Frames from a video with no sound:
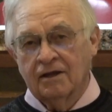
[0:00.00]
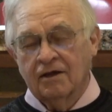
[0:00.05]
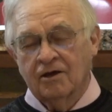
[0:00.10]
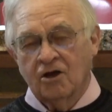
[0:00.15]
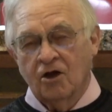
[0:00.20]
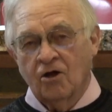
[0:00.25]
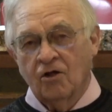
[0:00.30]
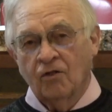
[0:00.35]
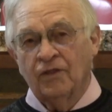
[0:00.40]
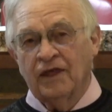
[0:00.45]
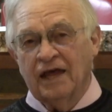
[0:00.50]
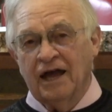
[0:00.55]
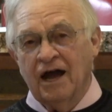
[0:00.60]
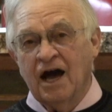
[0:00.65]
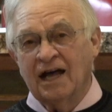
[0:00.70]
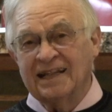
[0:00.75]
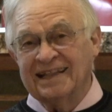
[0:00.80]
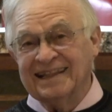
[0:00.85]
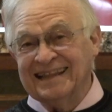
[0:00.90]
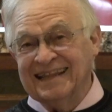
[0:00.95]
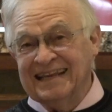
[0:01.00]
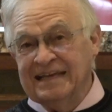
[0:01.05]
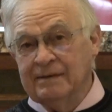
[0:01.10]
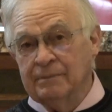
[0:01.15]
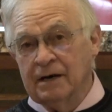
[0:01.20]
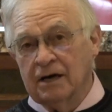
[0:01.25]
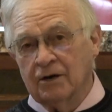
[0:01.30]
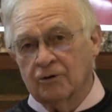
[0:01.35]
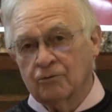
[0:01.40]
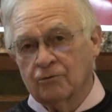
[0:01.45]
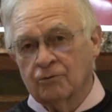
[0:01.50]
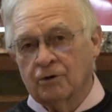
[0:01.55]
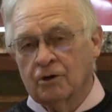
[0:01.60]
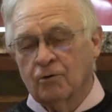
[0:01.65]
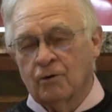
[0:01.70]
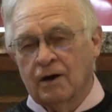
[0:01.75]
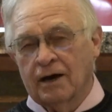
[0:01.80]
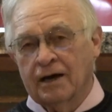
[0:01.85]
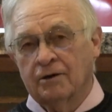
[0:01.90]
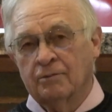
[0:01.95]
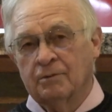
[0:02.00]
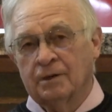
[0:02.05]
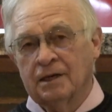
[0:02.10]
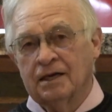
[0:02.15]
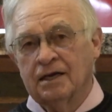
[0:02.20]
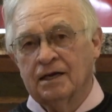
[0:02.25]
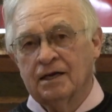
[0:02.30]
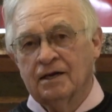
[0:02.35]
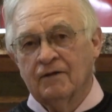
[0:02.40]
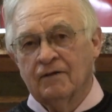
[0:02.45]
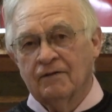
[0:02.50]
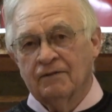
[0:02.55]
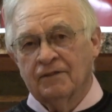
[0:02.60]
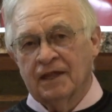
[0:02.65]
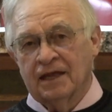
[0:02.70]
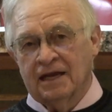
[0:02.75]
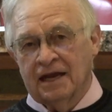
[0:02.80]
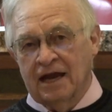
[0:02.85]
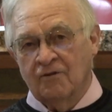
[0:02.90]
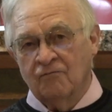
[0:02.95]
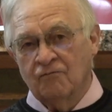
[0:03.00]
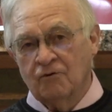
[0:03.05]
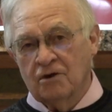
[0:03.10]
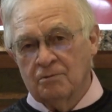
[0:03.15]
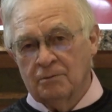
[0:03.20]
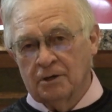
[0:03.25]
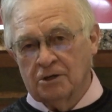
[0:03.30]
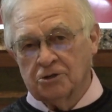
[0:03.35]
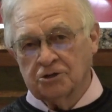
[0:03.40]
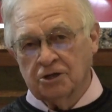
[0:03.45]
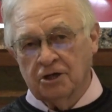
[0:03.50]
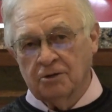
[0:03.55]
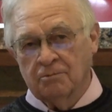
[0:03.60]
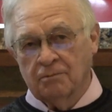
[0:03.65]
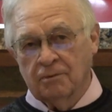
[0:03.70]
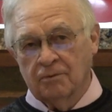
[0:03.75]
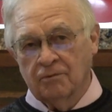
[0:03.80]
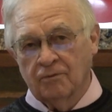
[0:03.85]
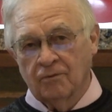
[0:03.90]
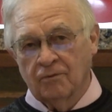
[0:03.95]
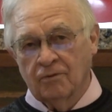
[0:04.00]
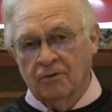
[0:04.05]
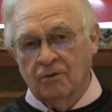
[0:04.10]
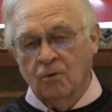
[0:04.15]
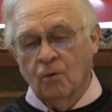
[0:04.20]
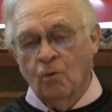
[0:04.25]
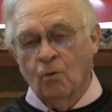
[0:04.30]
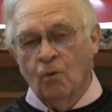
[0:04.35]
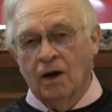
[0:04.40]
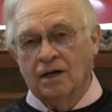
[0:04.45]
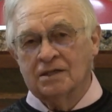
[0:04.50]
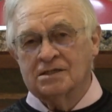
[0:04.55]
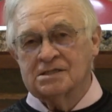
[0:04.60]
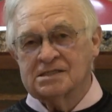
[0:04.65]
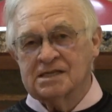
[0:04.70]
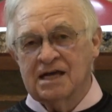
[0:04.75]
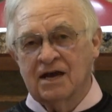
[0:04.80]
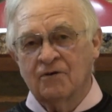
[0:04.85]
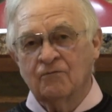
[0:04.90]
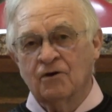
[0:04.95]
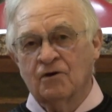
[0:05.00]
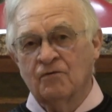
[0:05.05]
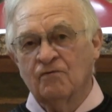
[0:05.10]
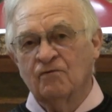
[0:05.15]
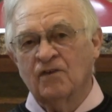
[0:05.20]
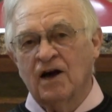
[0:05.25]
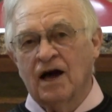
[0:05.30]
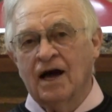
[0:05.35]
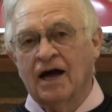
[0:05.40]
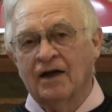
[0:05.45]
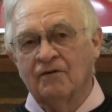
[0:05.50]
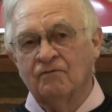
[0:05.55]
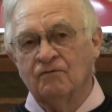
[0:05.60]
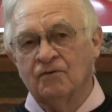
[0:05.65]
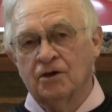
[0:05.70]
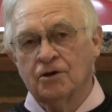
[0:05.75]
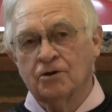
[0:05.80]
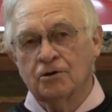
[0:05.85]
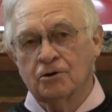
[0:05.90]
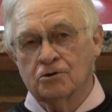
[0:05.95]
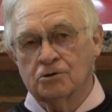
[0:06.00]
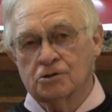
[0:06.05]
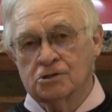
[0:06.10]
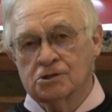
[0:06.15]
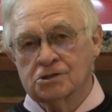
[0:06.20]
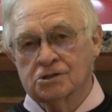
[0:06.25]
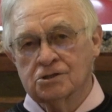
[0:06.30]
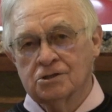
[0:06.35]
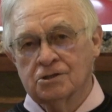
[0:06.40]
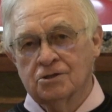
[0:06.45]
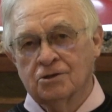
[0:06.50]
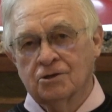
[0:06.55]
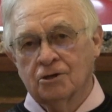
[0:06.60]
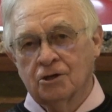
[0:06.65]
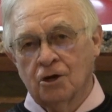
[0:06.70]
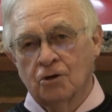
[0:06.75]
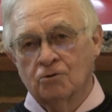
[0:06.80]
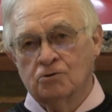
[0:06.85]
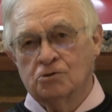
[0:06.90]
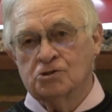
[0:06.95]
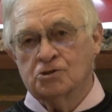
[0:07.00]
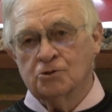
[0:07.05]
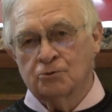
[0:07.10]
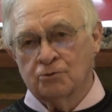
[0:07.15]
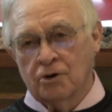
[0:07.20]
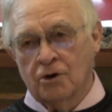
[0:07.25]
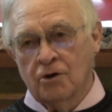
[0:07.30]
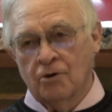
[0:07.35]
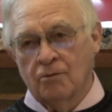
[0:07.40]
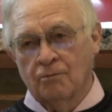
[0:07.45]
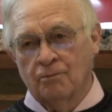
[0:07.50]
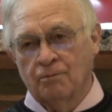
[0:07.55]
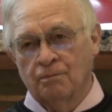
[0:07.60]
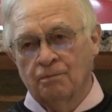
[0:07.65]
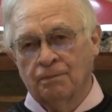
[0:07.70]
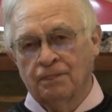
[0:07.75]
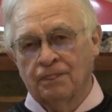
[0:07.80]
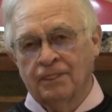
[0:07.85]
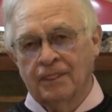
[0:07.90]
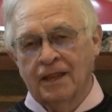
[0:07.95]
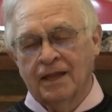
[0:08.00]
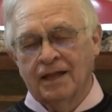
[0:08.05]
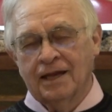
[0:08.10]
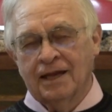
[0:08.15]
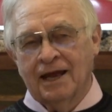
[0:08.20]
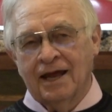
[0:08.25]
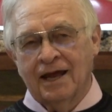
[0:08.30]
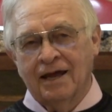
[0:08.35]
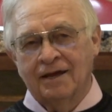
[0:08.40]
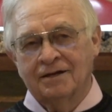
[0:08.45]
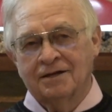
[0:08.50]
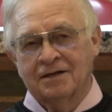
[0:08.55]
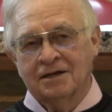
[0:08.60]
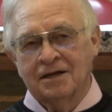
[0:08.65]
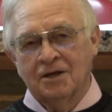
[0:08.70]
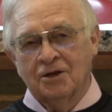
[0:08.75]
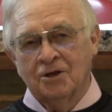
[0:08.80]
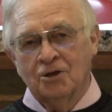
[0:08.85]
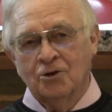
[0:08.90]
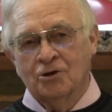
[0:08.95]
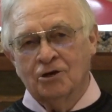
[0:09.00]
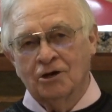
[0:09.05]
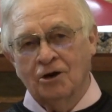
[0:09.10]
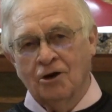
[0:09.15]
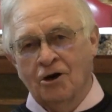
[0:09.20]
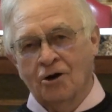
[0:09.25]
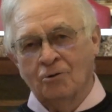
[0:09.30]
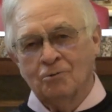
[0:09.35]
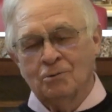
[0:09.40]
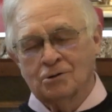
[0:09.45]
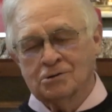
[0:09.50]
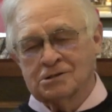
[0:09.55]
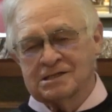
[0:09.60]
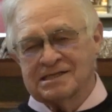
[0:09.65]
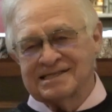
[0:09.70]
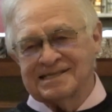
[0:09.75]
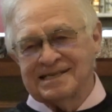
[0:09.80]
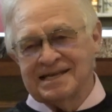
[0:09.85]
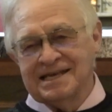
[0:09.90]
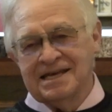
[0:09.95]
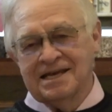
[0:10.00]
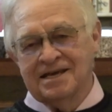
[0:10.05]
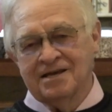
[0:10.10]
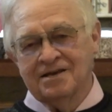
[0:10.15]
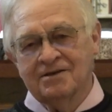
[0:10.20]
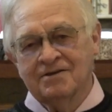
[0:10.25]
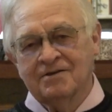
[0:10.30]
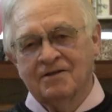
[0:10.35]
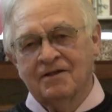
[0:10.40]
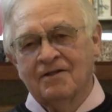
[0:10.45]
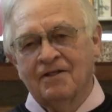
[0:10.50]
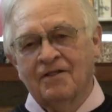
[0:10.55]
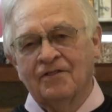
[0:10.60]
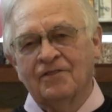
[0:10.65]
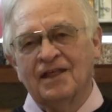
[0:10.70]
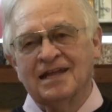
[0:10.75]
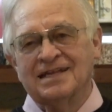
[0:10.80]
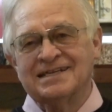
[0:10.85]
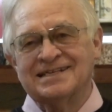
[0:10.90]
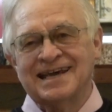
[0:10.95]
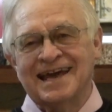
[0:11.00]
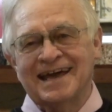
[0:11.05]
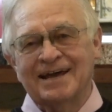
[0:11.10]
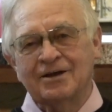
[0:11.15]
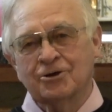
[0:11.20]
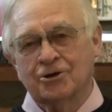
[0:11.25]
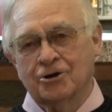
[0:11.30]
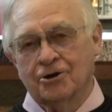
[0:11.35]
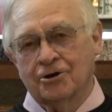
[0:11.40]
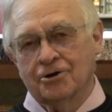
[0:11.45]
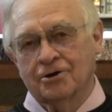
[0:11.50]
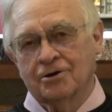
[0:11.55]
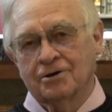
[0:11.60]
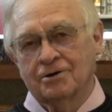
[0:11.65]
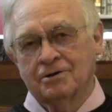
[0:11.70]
called the limina requirement that every bishop once every five years goes to Rome. And you can almost see the tenor